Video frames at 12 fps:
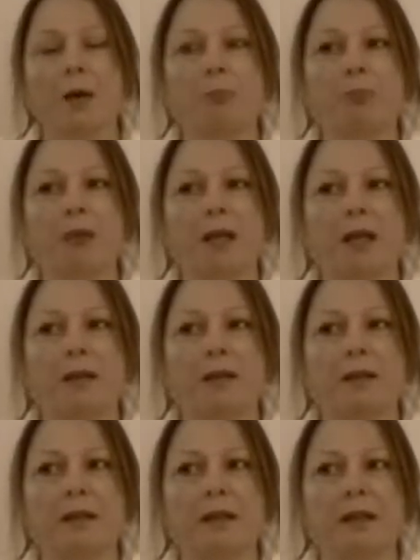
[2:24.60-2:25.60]
But
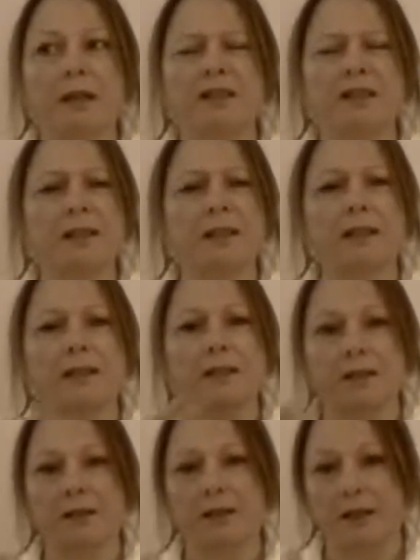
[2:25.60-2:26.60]
it's an
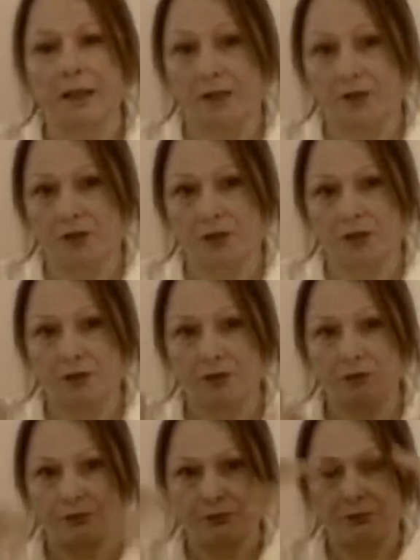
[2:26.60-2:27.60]
easier energy
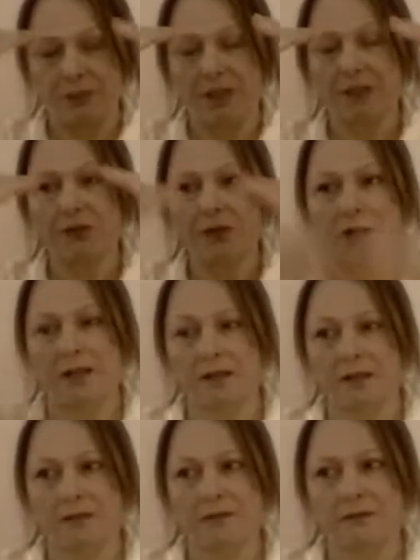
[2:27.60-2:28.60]
to reach and
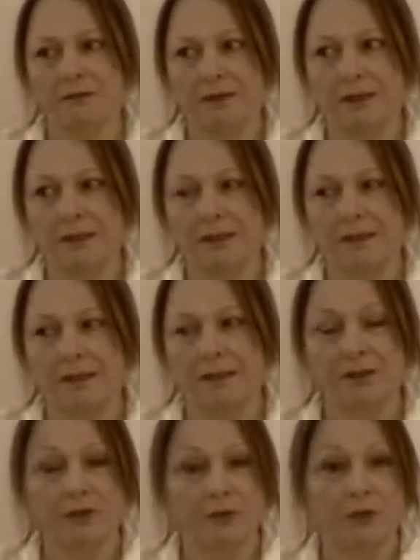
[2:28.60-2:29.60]
it's easier
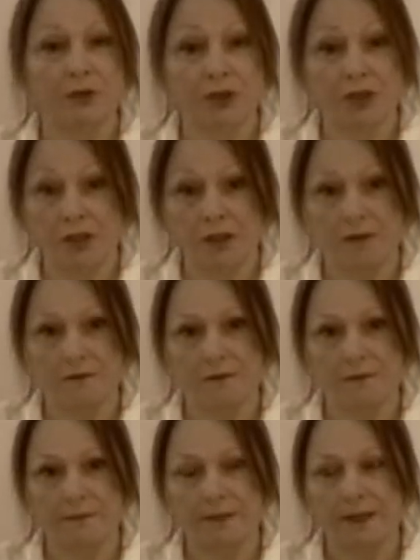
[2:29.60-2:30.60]
to achieve
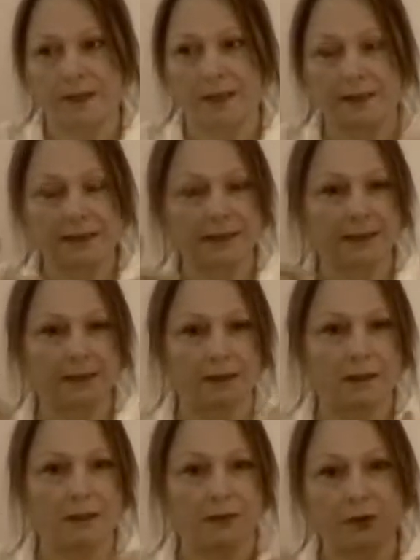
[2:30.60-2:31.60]
a clear
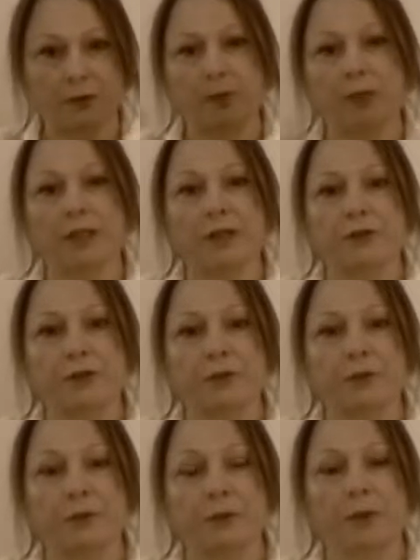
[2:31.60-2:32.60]
line of
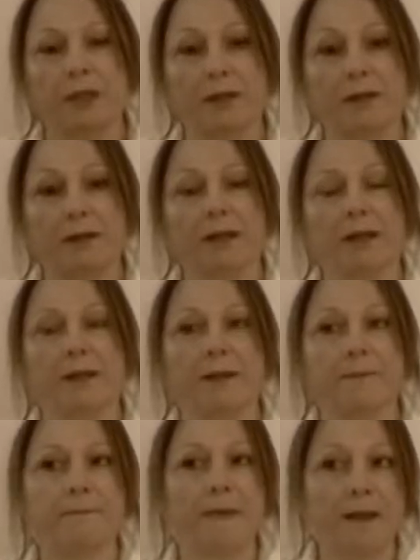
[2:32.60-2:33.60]
communication with
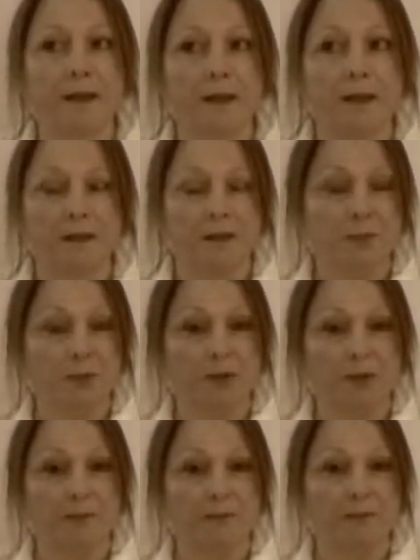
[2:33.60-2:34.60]

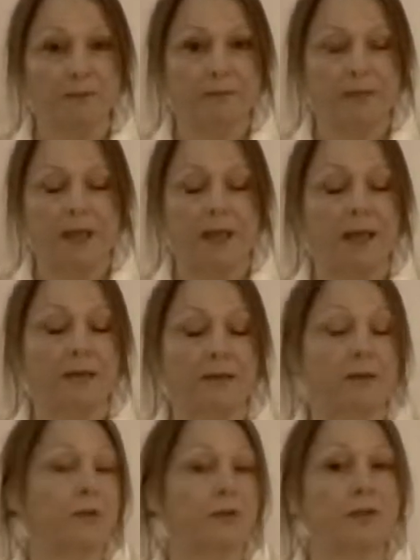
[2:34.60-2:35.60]
spirit as a
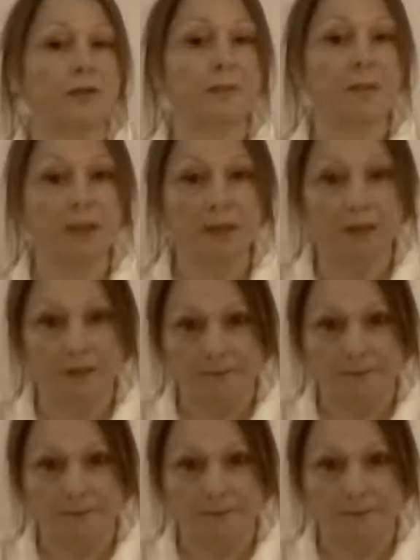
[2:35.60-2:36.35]
conscious medium.